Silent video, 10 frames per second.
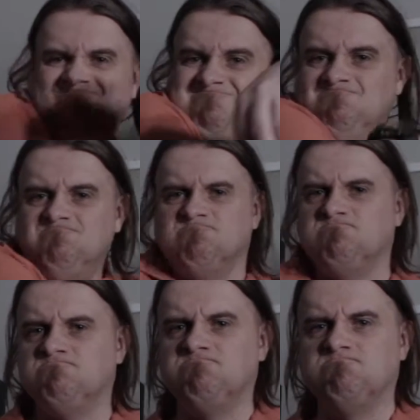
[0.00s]

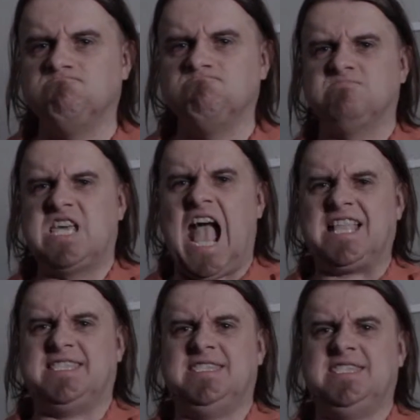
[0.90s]

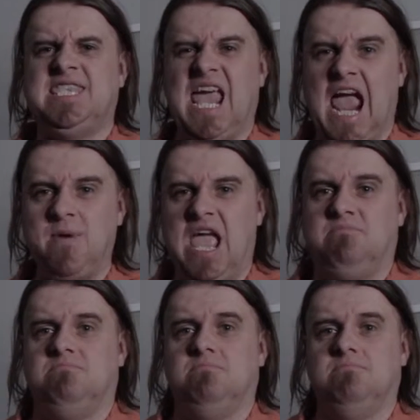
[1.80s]
God damn it!
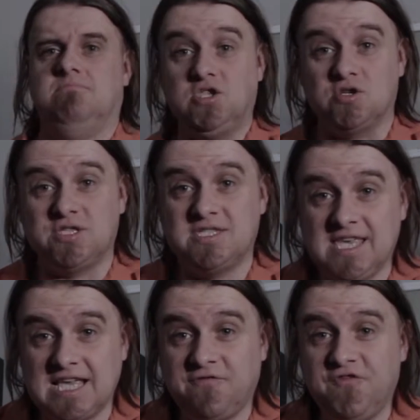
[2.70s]
It took
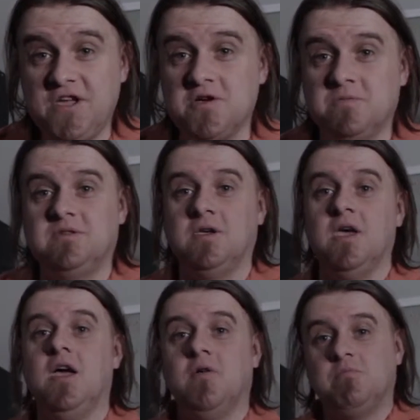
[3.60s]
6 films
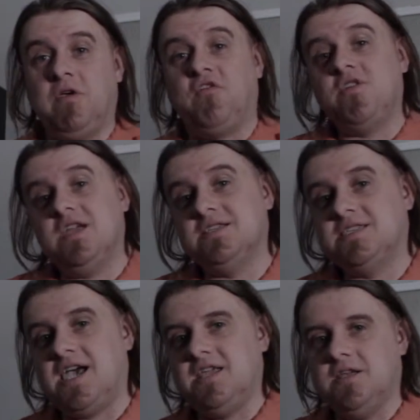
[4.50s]
before they
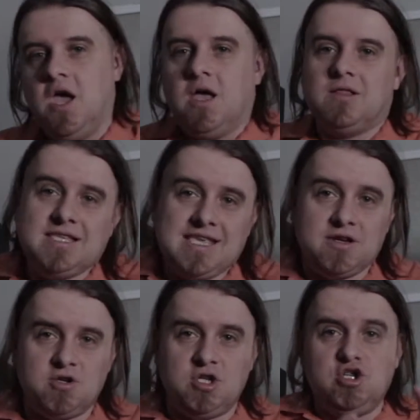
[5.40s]
decided, let's
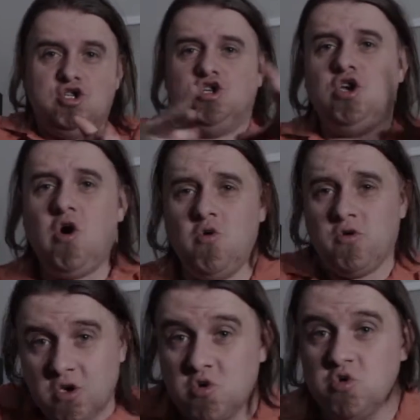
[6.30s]
actually
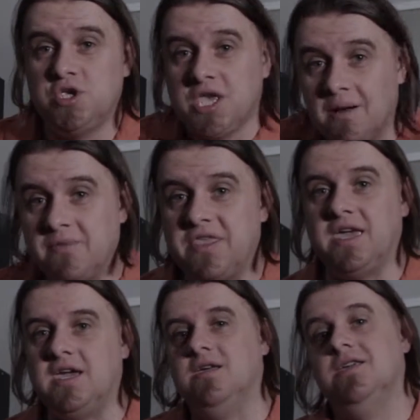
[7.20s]
show you
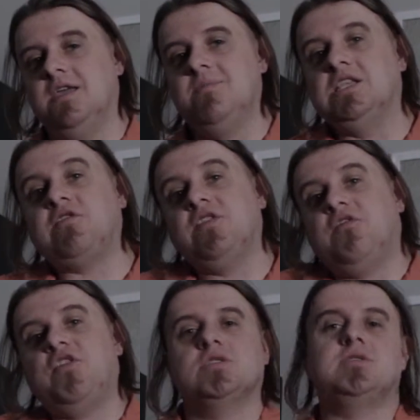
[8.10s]
something. That means for
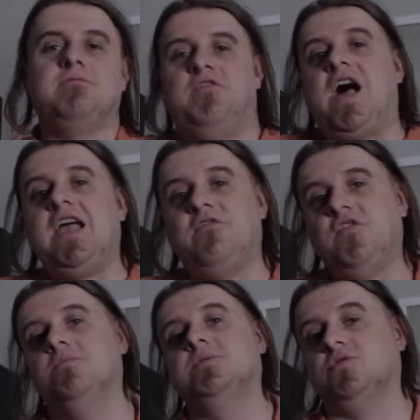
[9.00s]
the first 5
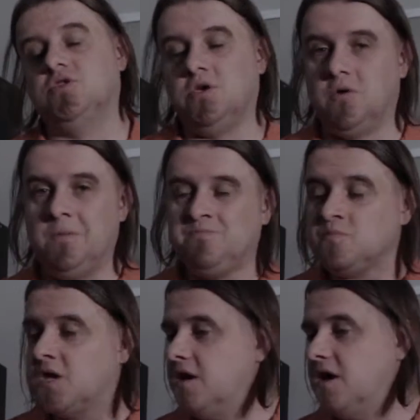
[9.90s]
films or so,
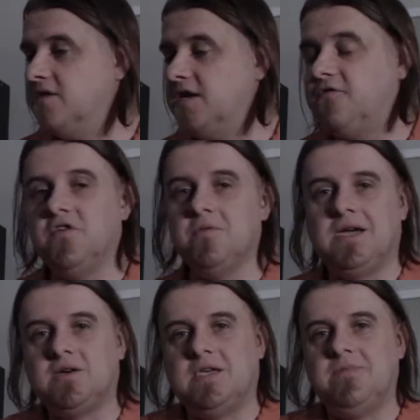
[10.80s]
the
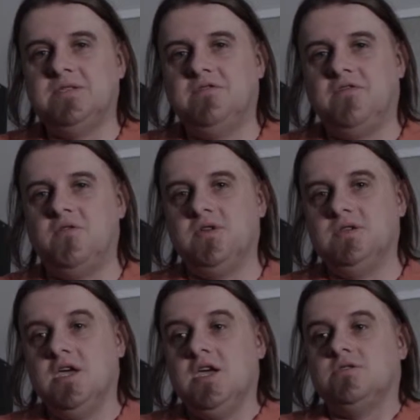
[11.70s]
filmmakers have been
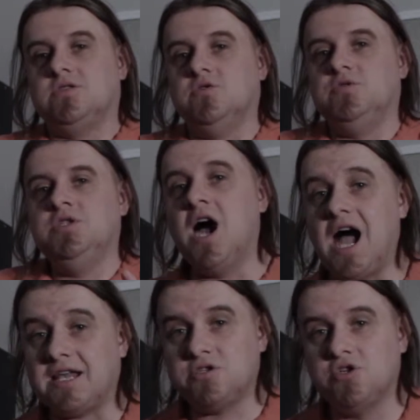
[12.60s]
devoted to
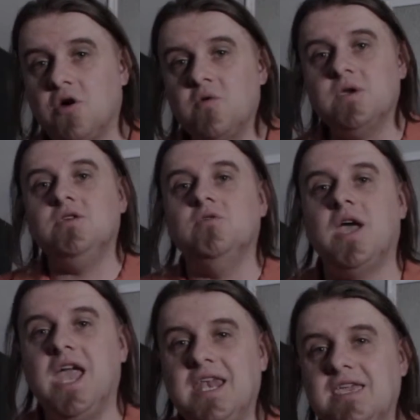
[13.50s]
not showing
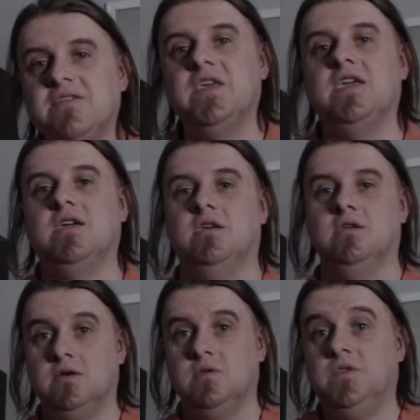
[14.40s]
you anything.
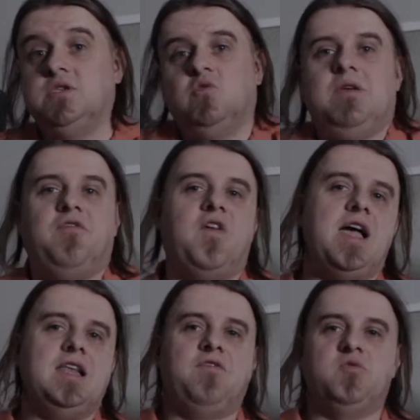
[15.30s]
This would be
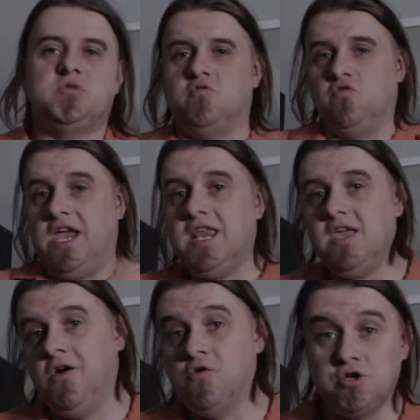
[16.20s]
fine if it was a
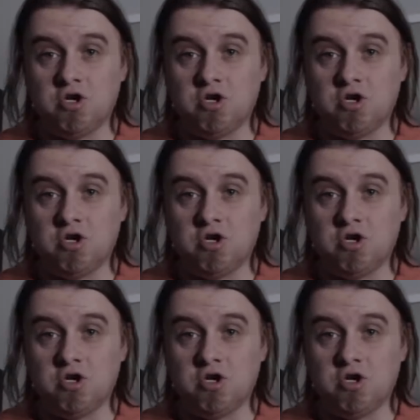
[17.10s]
radio